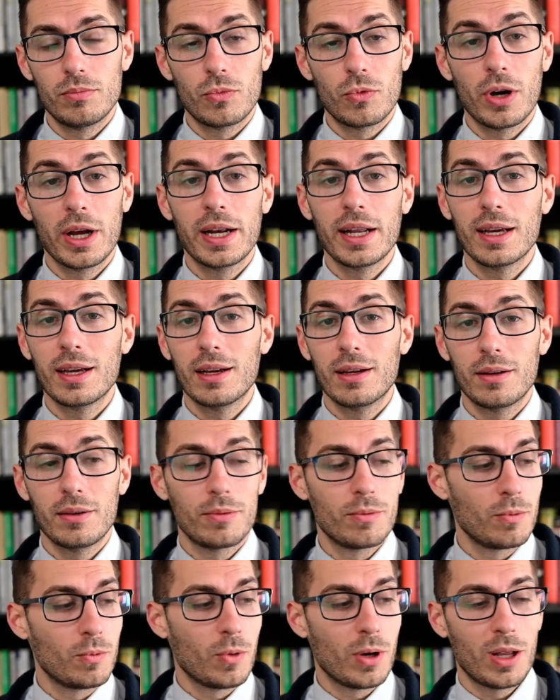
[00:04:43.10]
writing,
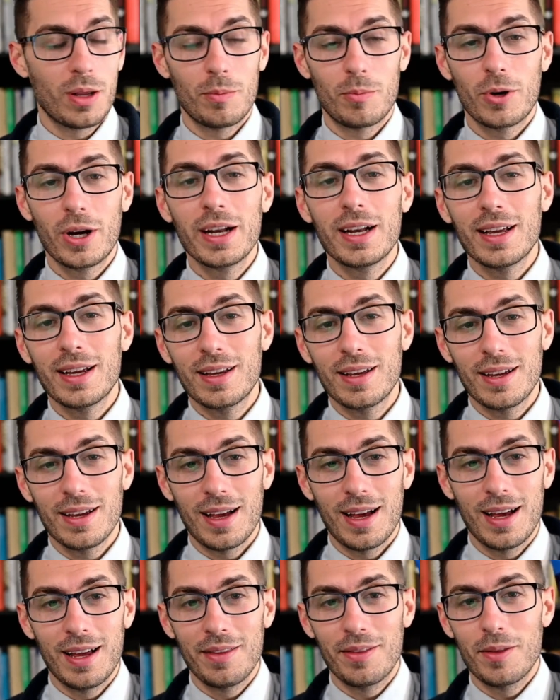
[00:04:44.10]
while I'm writing
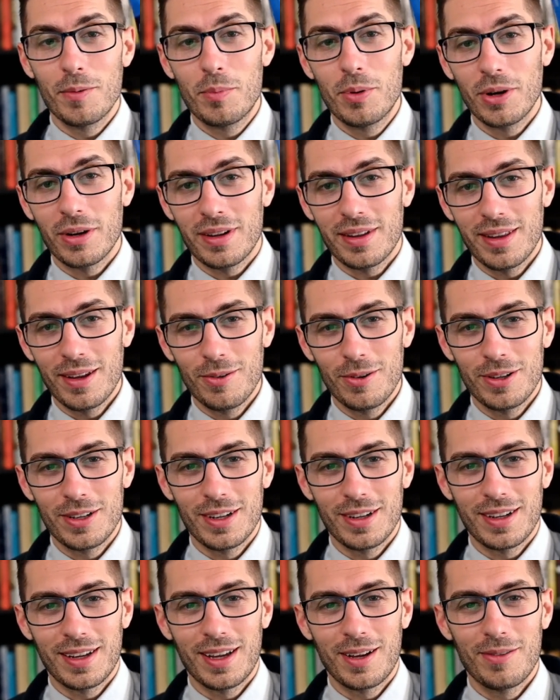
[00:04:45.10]
uh, the book that we're
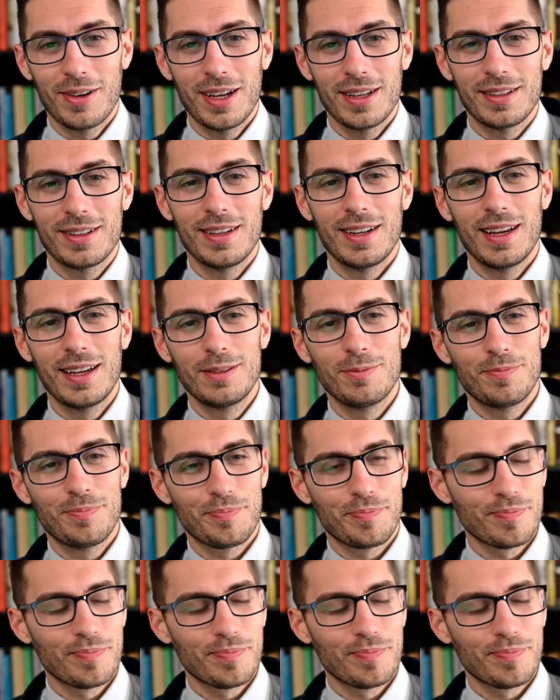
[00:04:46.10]
talking about today,